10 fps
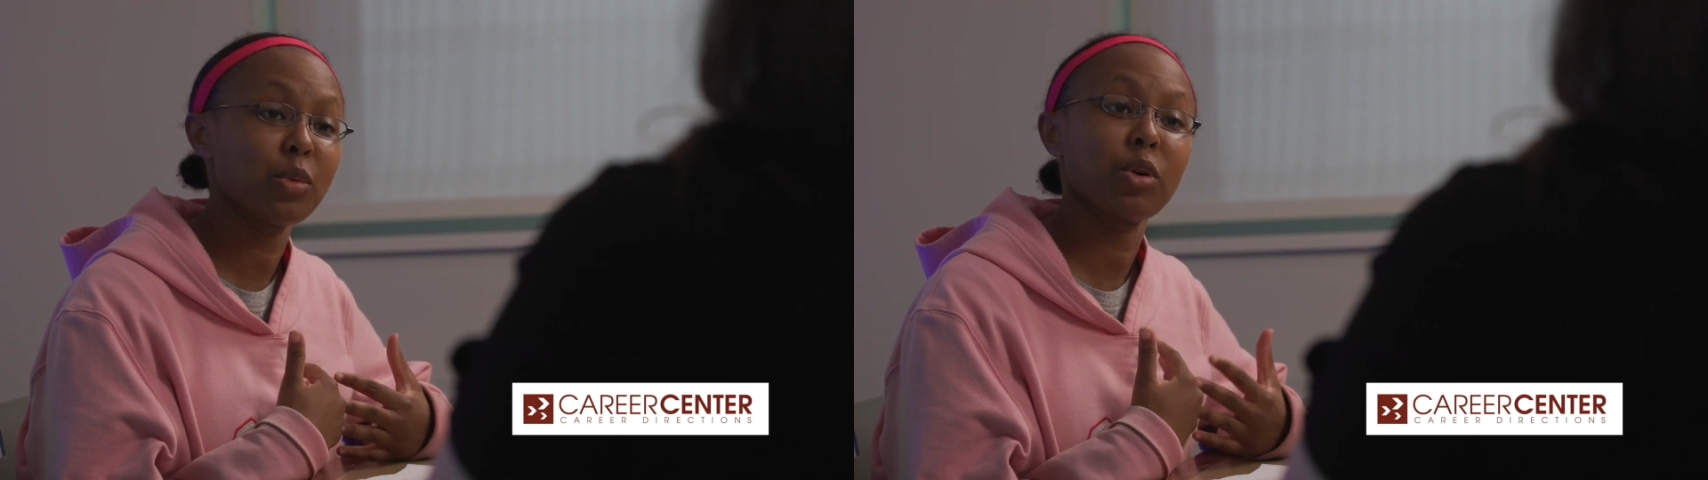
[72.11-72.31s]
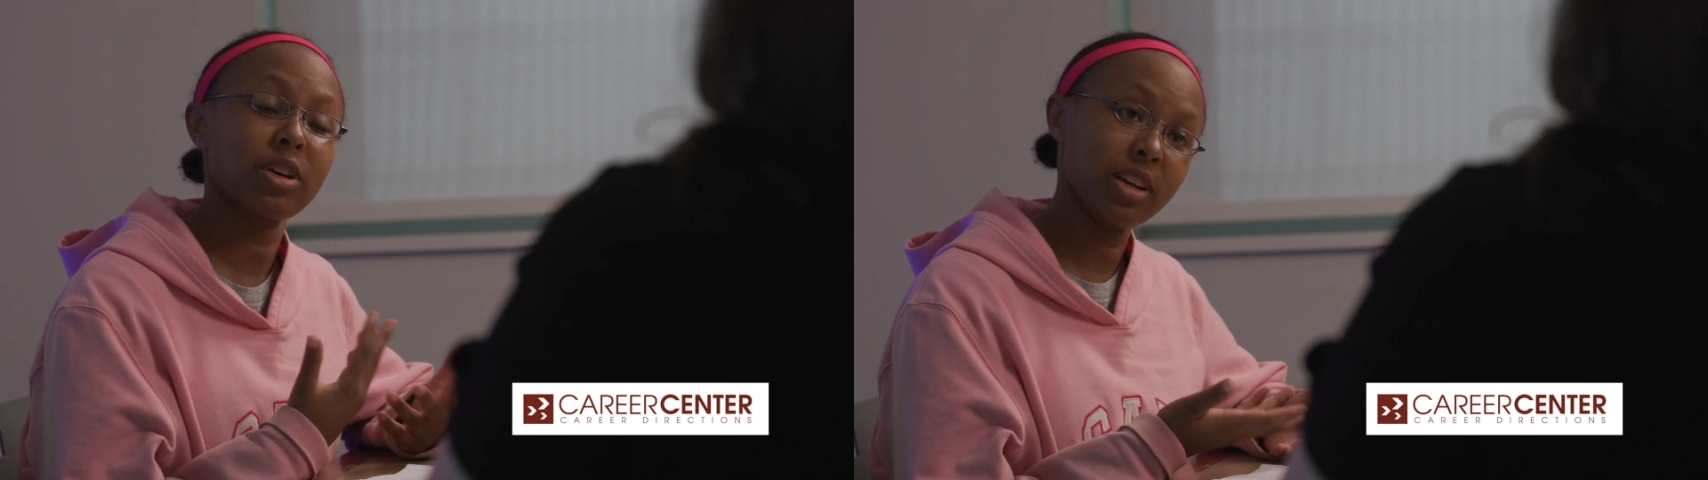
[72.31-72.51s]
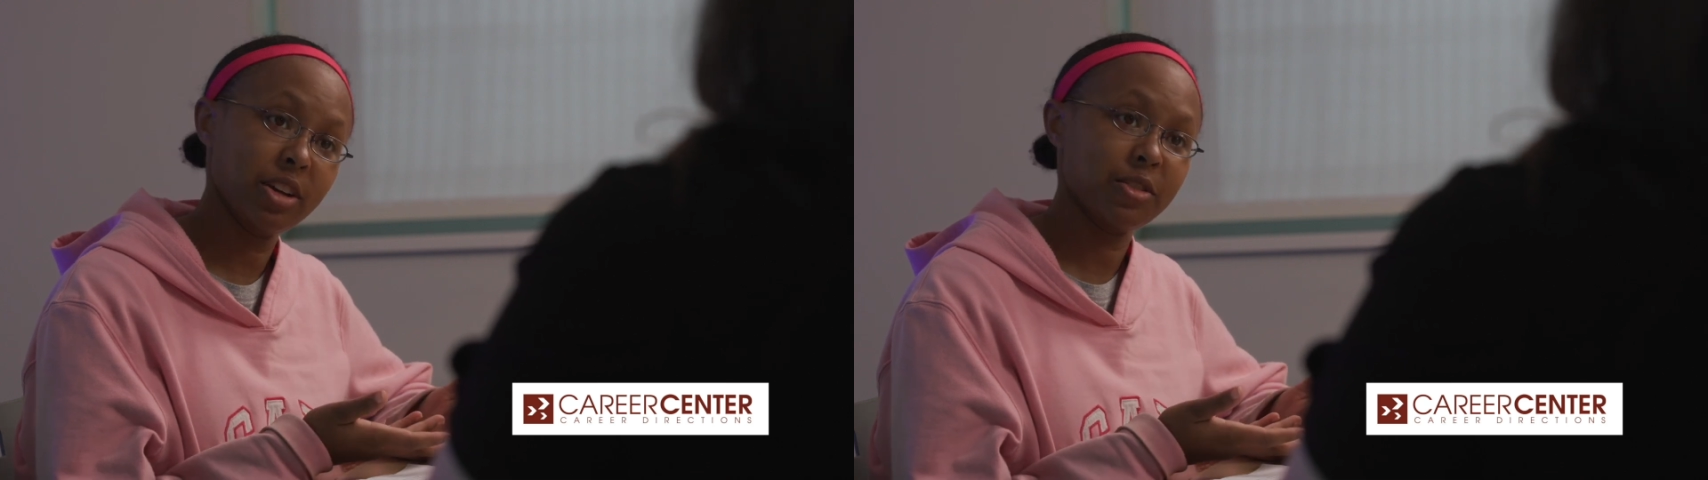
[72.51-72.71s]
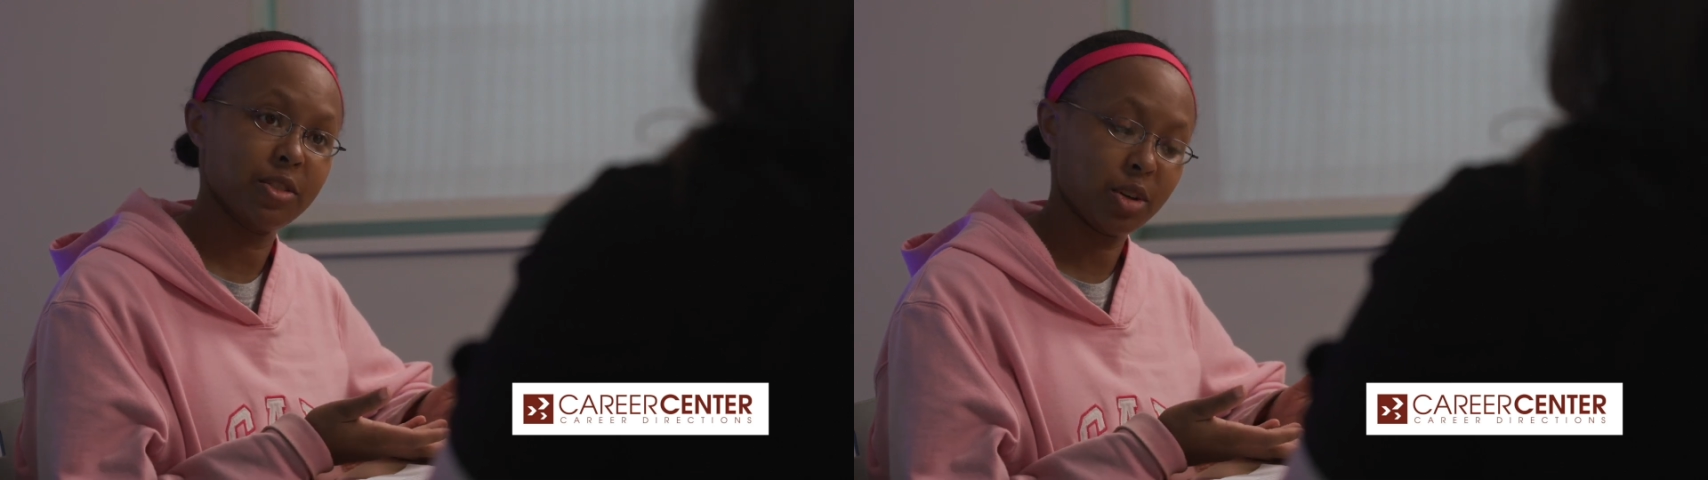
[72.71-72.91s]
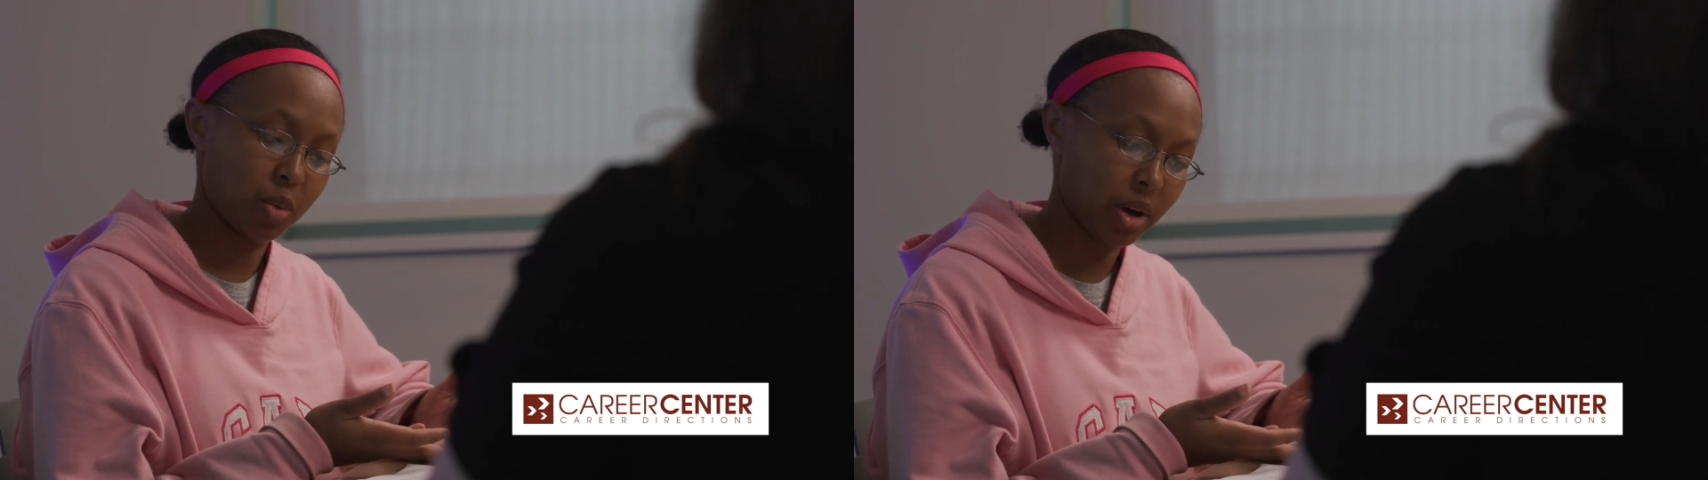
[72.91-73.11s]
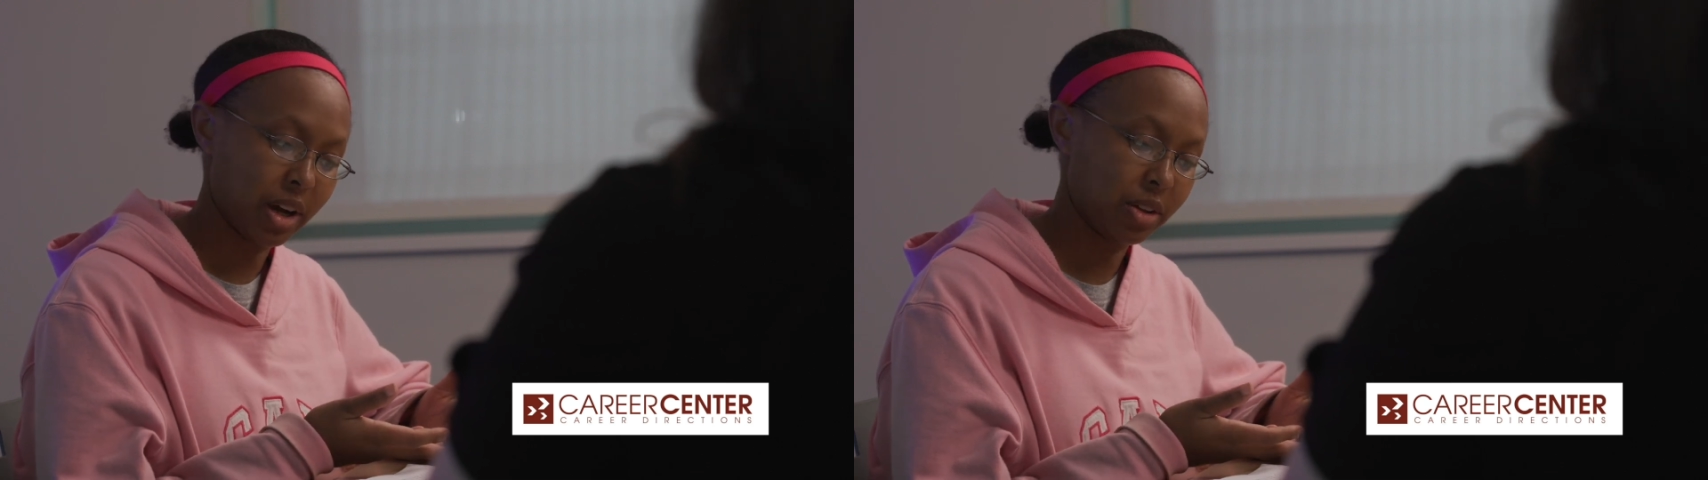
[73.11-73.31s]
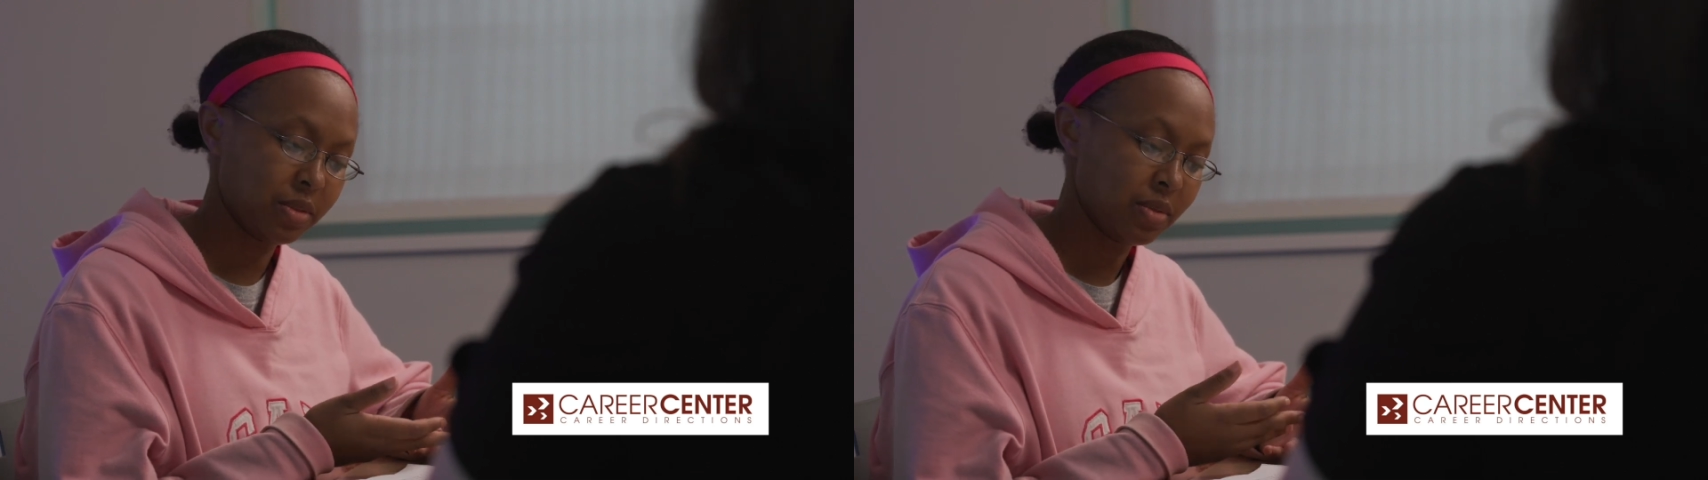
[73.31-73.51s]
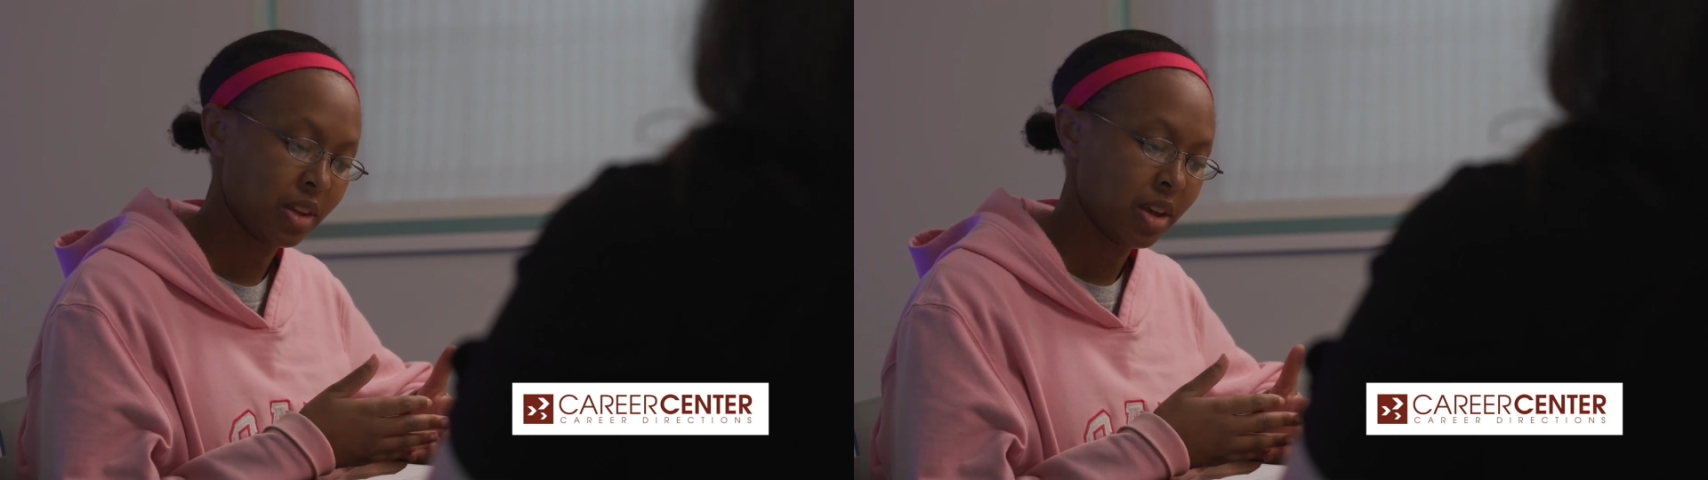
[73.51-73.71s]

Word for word: on working here for a while.